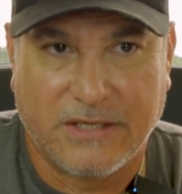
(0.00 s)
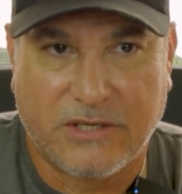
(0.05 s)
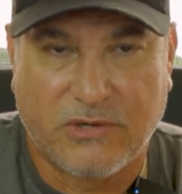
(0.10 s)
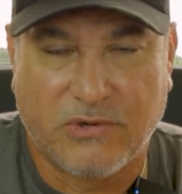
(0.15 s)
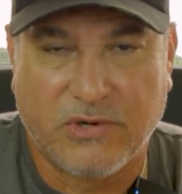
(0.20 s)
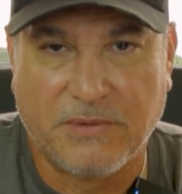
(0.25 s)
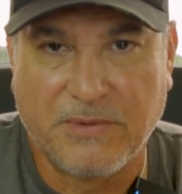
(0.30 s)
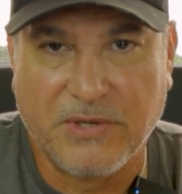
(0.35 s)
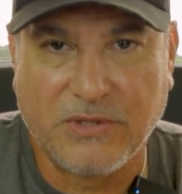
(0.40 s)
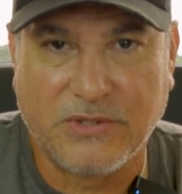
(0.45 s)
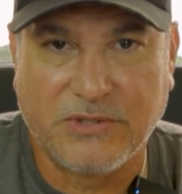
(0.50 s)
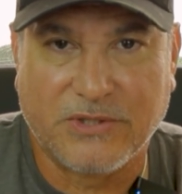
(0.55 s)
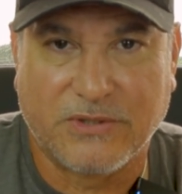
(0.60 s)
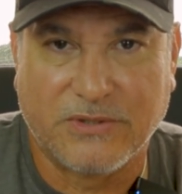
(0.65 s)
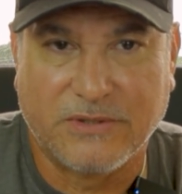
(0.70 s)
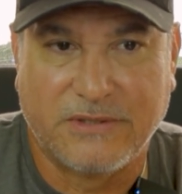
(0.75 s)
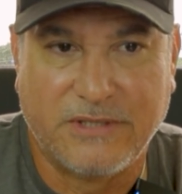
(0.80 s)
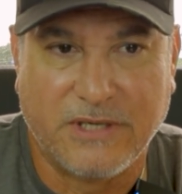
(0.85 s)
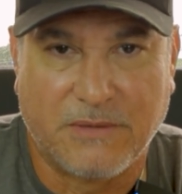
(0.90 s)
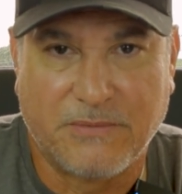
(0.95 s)
Criminals are
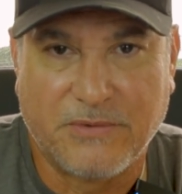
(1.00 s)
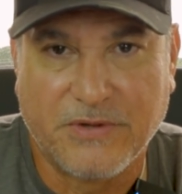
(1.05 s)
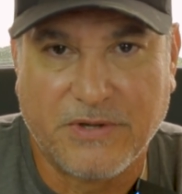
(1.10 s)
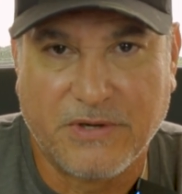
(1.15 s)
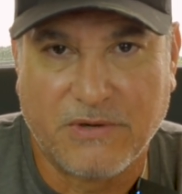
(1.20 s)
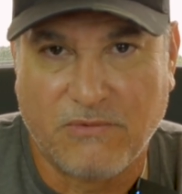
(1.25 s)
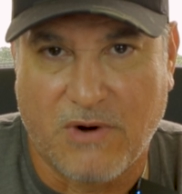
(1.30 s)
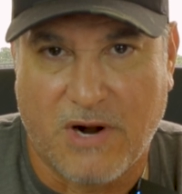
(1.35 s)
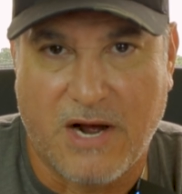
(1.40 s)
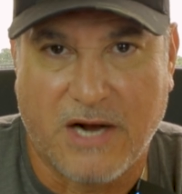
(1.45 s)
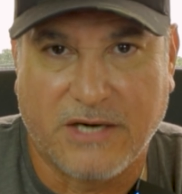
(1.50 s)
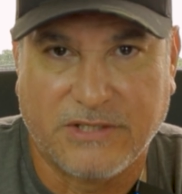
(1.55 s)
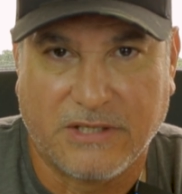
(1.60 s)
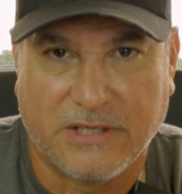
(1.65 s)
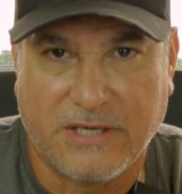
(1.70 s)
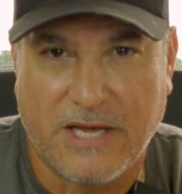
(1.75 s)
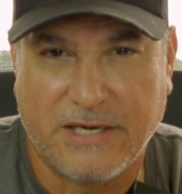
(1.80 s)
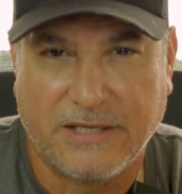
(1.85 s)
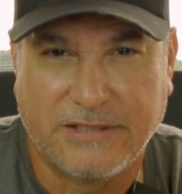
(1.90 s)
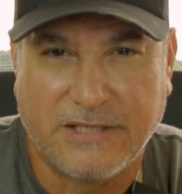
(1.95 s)
dumber than rocks a
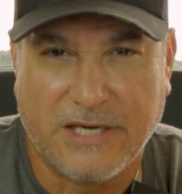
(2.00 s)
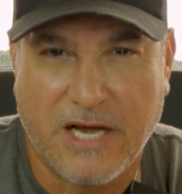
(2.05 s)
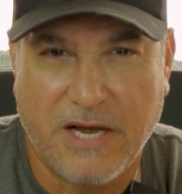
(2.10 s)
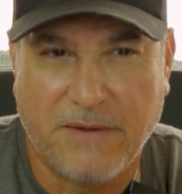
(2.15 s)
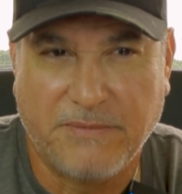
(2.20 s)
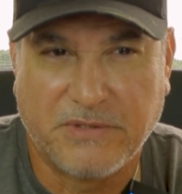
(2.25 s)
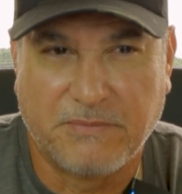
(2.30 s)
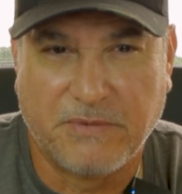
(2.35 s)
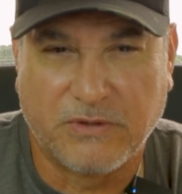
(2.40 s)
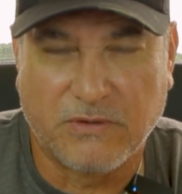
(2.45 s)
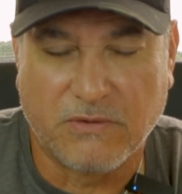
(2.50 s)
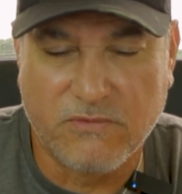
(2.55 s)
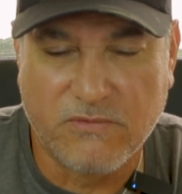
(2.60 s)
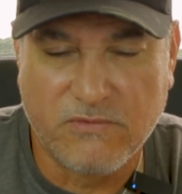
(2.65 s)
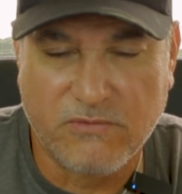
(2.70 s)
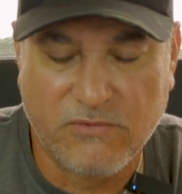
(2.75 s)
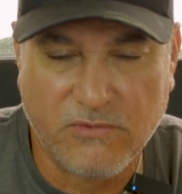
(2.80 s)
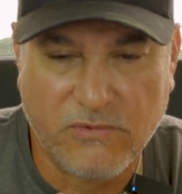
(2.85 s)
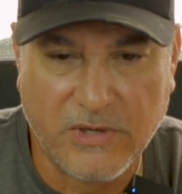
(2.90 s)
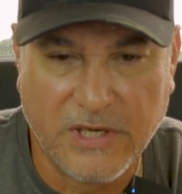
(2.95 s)
lot of times, but they're
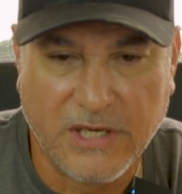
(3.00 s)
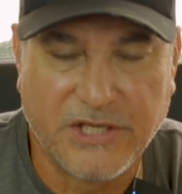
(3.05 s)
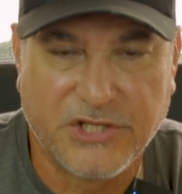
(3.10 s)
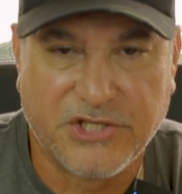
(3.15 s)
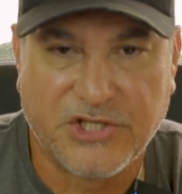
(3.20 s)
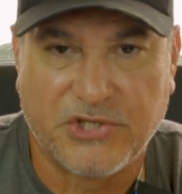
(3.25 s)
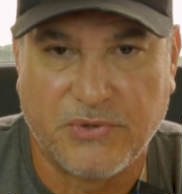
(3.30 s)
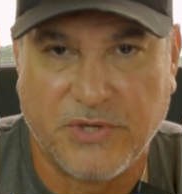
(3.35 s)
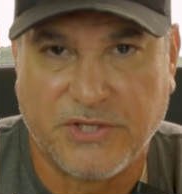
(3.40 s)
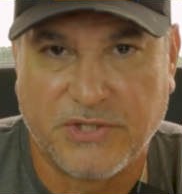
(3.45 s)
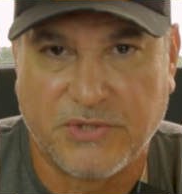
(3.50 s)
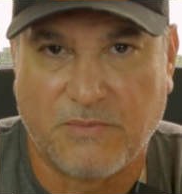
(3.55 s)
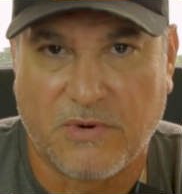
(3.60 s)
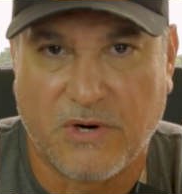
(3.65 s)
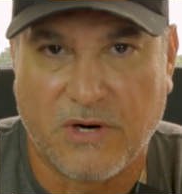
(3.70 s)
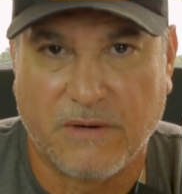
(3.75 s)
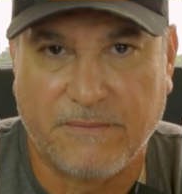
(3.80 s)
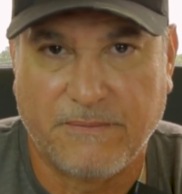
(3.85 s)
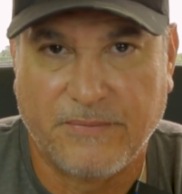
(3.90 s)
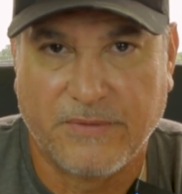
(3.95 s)
really street
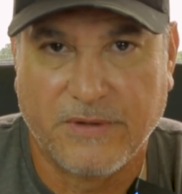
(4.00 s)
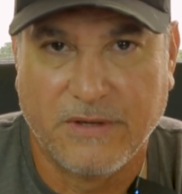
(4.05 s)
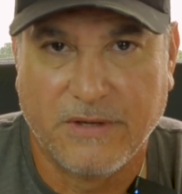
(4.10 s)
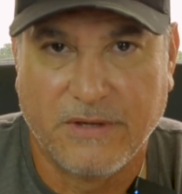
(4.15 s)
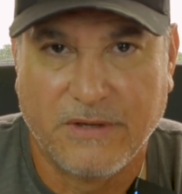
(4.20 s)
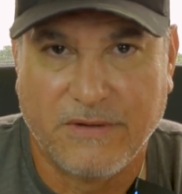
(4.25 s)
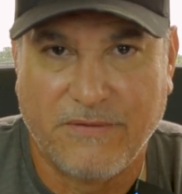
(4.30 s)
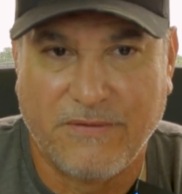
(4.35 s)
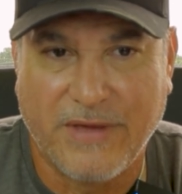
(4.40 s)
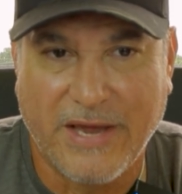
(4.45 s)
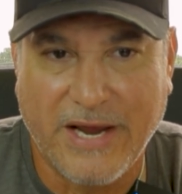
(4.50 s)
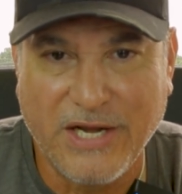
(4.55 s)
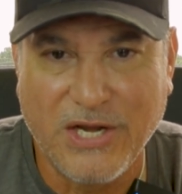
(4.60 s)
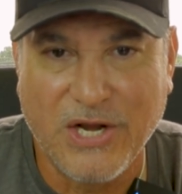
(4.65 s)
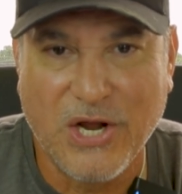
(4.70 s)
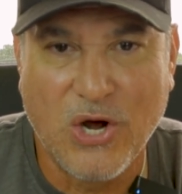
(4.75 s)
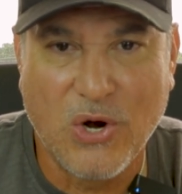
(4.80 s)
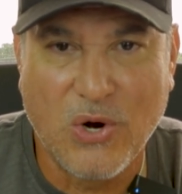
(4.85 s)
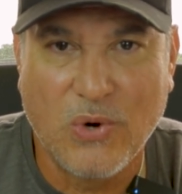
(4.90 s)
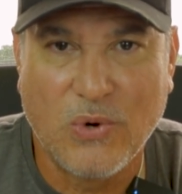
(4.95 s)
smart. They
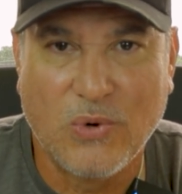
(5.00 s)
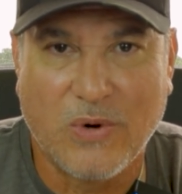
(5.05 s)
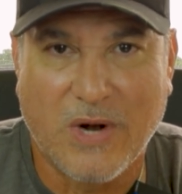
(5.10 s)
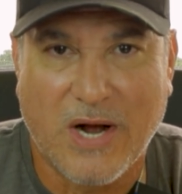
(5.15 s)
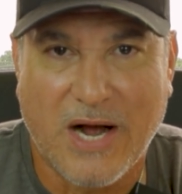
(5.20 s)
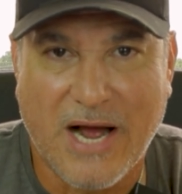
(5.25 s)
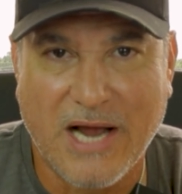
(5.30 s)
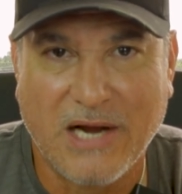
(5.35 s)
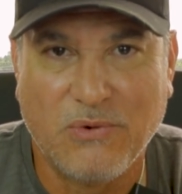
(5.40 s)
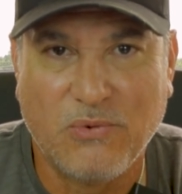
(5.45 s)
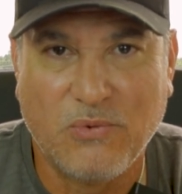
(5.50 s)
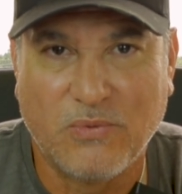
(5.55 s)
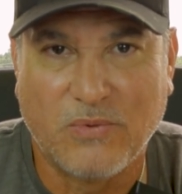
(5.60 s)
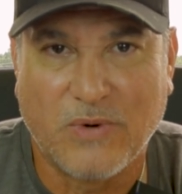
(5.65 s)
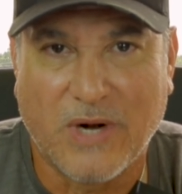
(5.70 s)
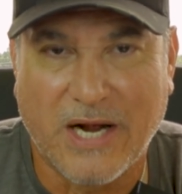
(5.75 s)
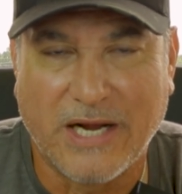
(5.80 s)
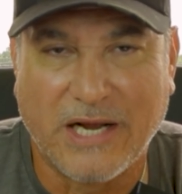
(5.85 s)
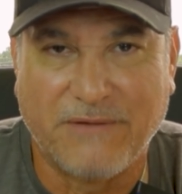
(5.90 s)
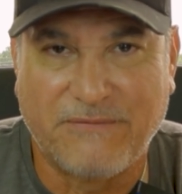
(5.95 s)
know
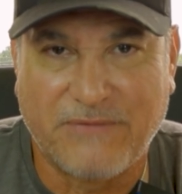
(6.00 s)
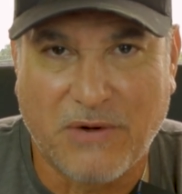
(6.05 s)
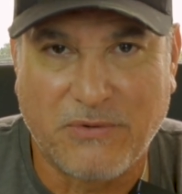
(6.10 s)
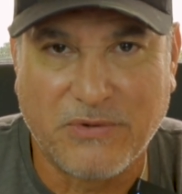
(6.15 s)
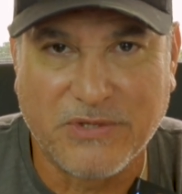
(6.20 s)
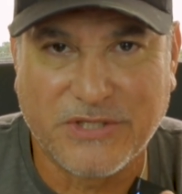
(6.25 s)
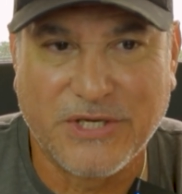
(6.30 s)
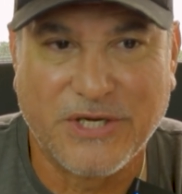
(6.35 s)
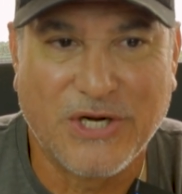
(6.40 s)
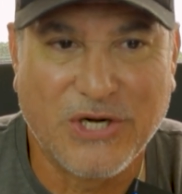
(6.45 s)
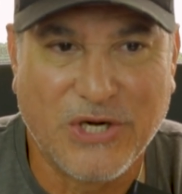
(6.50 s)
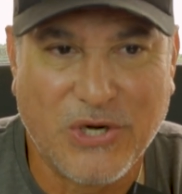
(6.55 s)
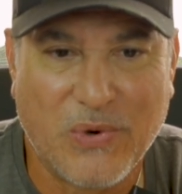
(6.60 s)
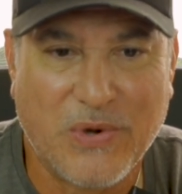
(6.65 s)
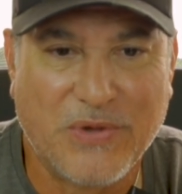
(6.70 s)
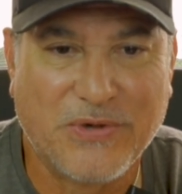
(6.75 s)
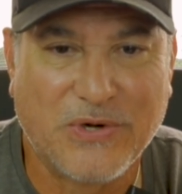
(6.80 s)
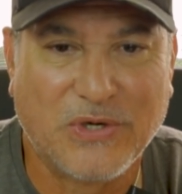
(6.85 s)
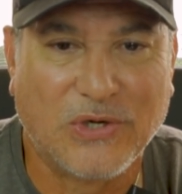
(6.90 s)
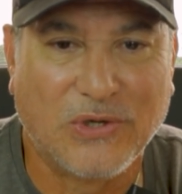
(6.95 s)
if I was going to go
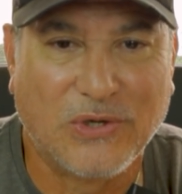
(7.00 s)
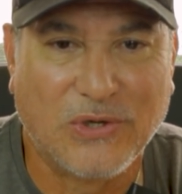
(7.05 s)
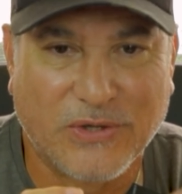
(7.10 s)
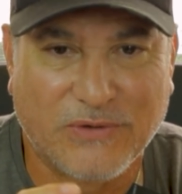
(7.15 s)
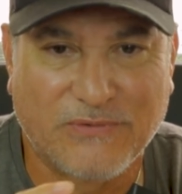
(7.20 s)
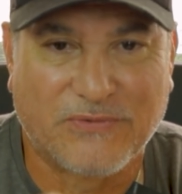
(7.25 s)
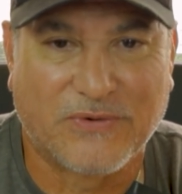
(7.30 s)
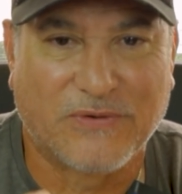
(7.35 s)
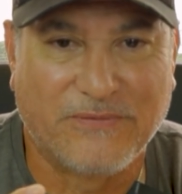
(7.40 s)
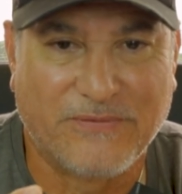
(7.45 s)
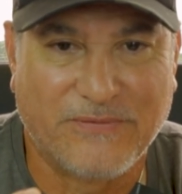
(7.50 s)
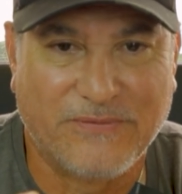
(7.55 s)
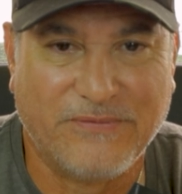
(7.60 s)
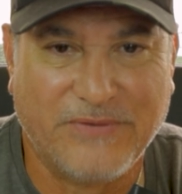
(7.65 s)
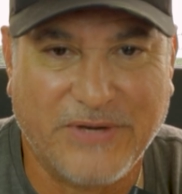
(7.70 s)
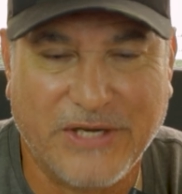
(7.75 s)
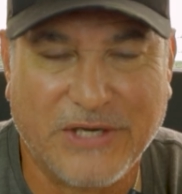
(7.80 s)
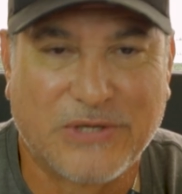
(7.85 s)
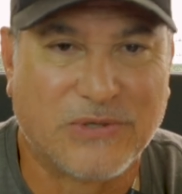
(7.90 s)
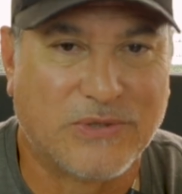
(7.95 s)
in there to look for
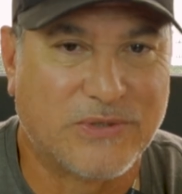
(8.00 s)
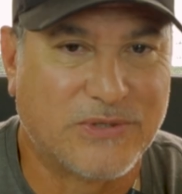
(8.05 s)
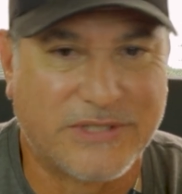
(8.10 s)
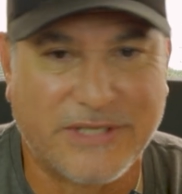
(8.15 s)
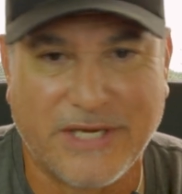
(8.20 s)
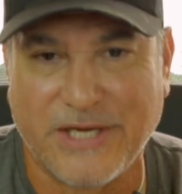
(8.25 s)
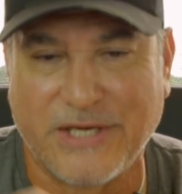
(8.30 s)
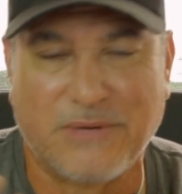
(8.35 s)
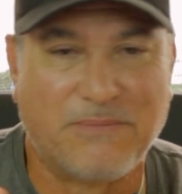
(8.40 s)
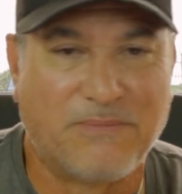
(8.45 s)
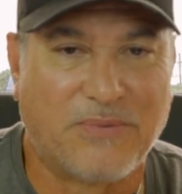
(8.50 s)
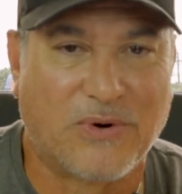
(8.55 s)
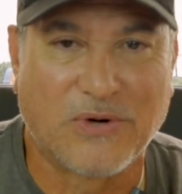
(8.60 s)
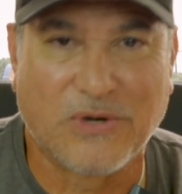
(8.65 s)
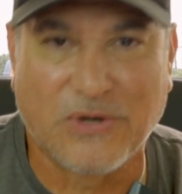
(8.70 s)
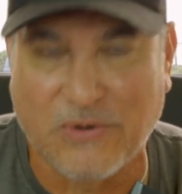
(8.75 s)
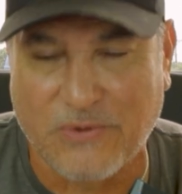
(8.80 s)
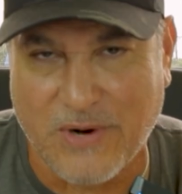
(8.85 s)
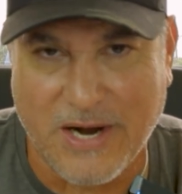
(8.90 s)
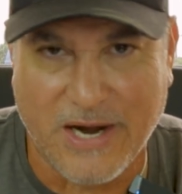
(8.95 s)
vehicles, say, to
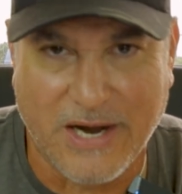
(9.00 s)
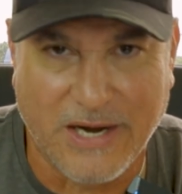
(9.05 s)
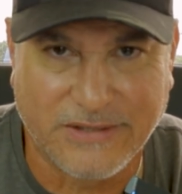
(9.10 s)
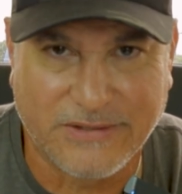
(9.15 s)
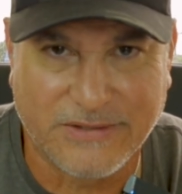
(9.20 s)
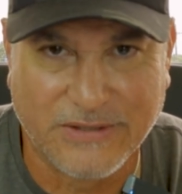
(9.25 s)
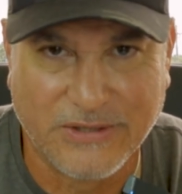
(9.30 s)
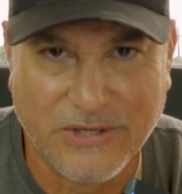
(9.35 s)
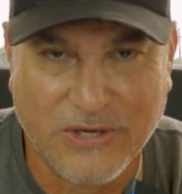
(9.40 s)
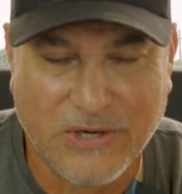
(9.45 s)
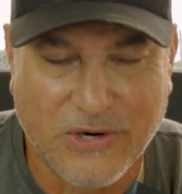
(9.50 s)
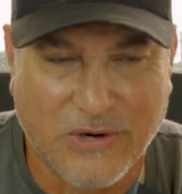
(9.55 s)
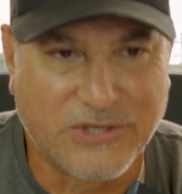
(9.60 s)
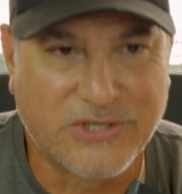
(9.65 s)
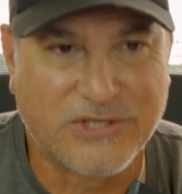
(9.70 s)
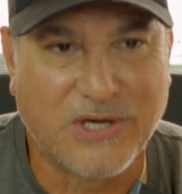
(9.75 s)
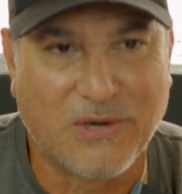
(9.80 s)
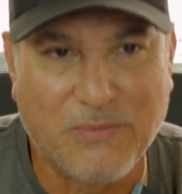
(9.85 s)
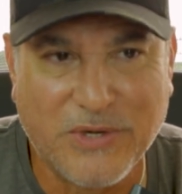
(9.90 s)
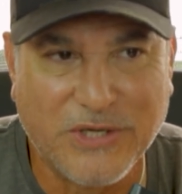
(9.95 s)
burglarize or
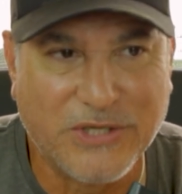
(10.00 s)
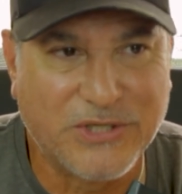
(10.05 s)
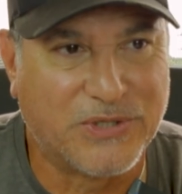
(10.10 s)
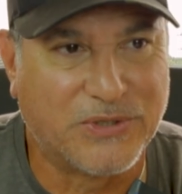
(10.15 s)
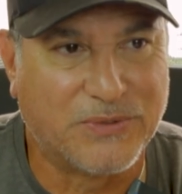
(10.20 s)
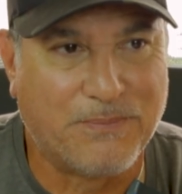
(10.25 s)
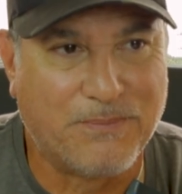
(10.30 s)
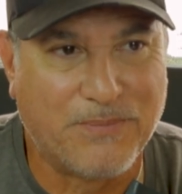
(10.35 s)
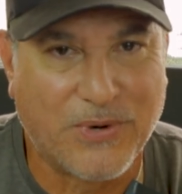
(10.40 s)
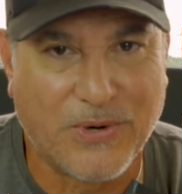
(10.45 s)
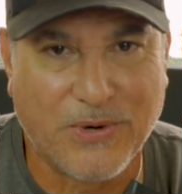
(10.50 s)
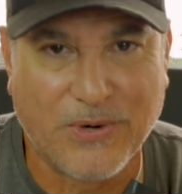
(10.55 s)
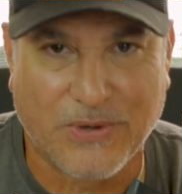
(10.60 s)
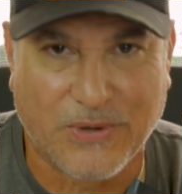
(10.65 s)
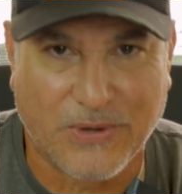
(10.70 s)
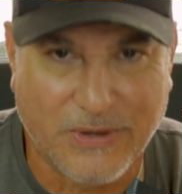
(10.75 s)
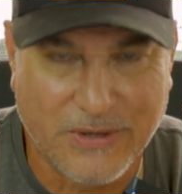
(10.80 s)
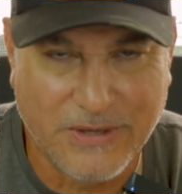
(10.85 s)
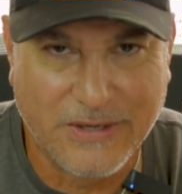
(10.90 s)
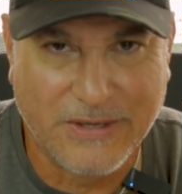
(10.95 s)
someone to murder,